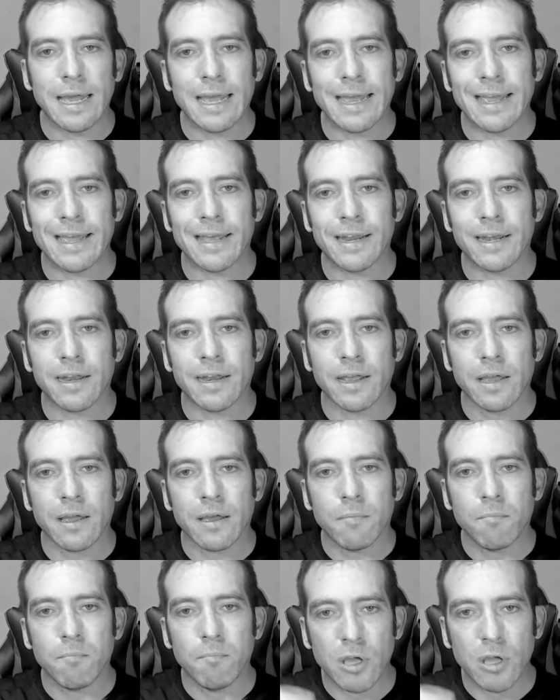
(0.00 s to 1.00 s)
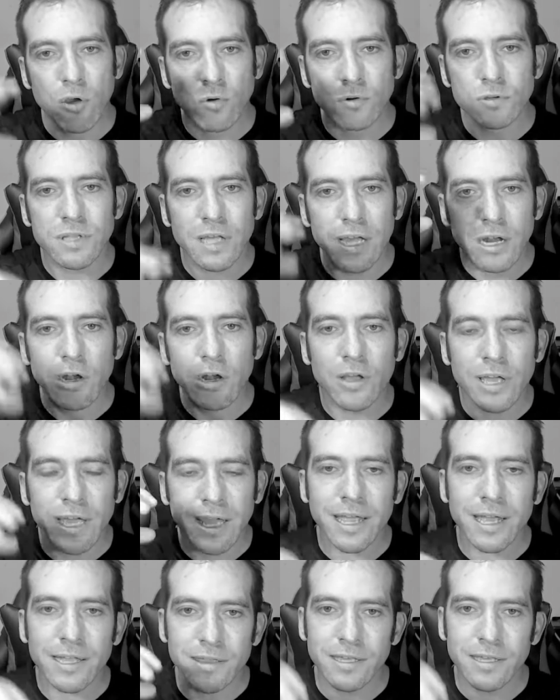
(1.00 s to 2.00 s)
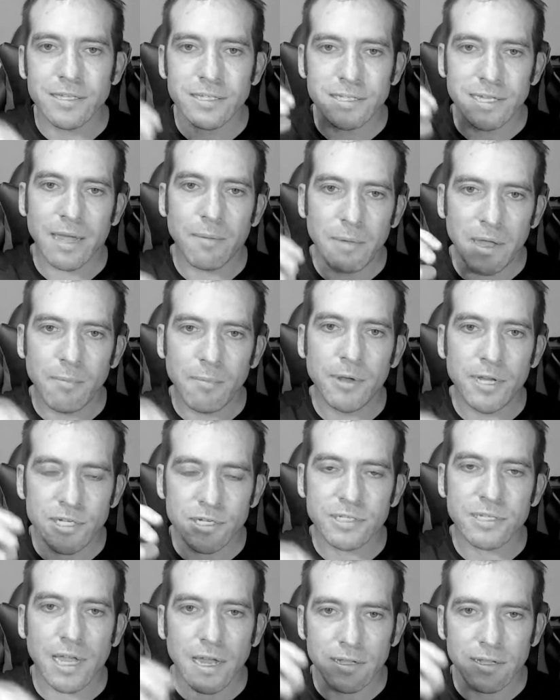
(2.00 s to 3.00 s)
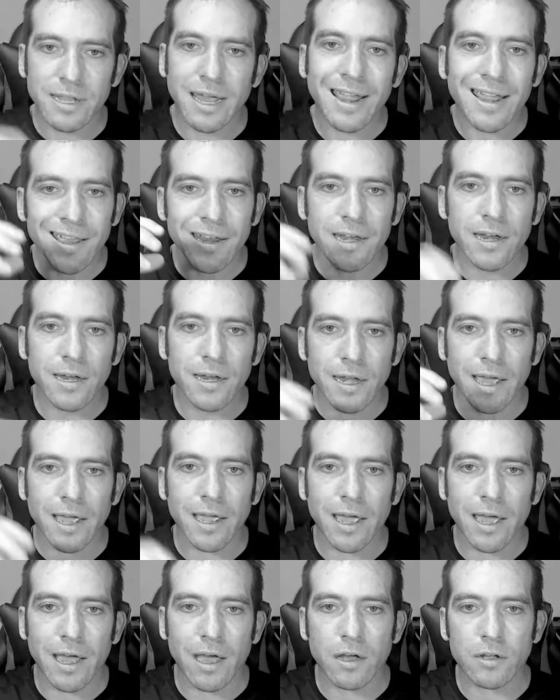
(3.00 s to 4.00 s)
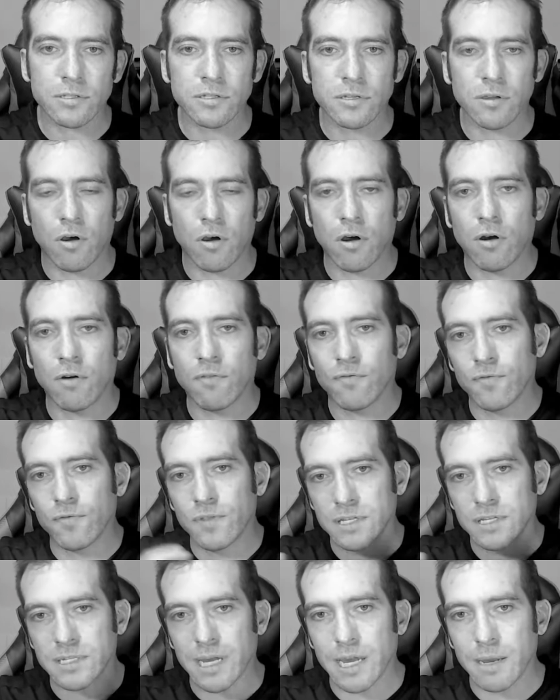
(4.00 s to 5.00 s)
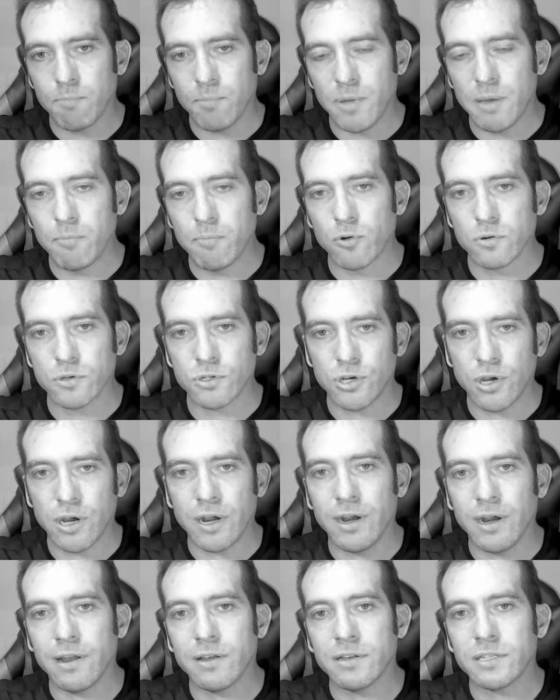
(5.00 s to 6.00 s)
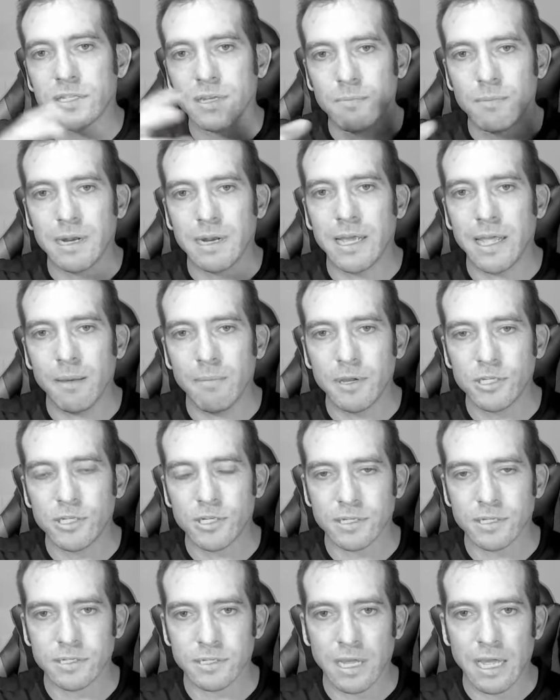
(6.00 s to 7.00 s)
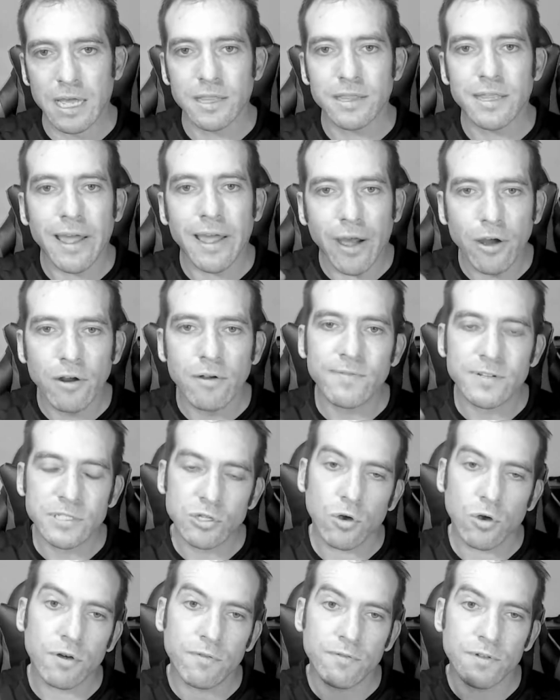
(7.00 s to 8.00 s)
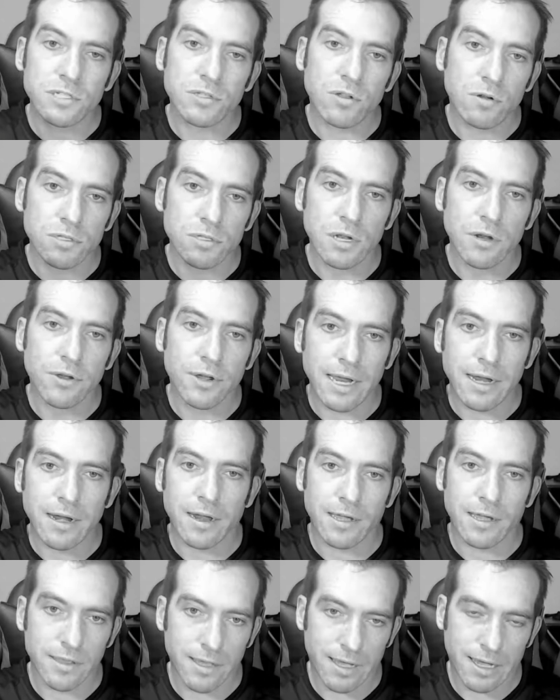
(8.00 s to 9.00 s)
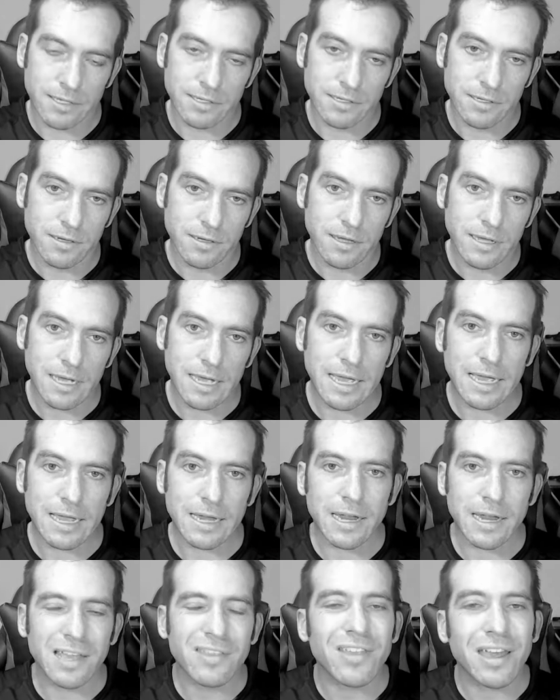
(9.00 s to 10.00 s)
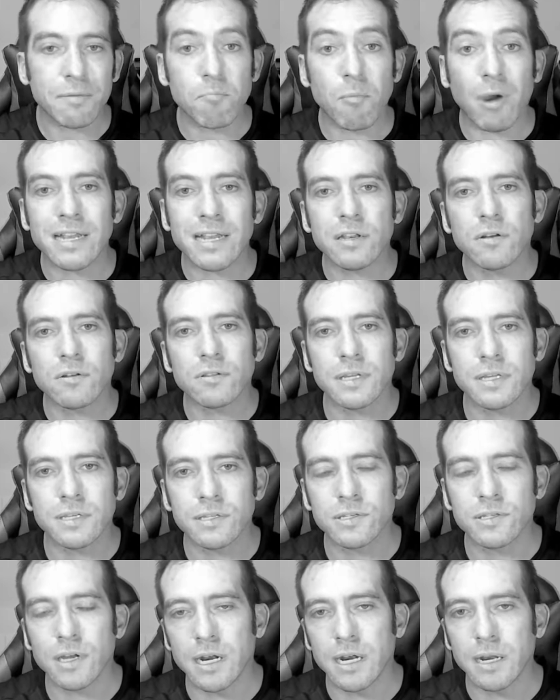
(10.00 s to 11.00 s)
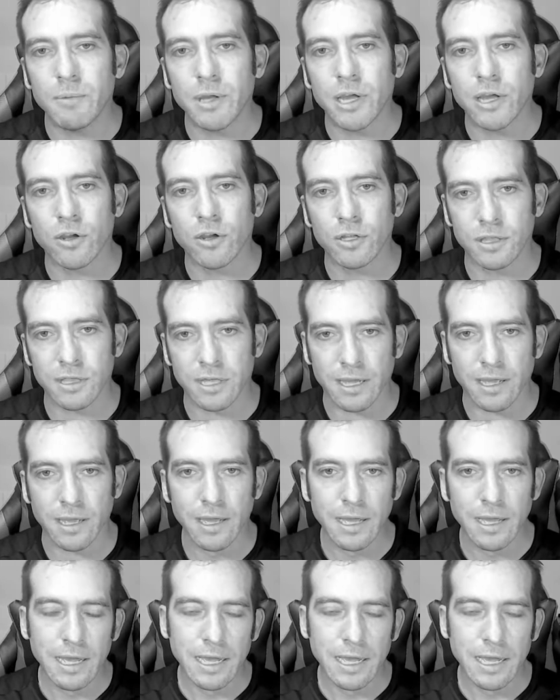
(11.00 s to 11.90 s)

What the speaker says: And because they're looking at these same images day in and day out of the same people sharing similar images, their own photography starts looking like that. And that might not necessarily be a good thing.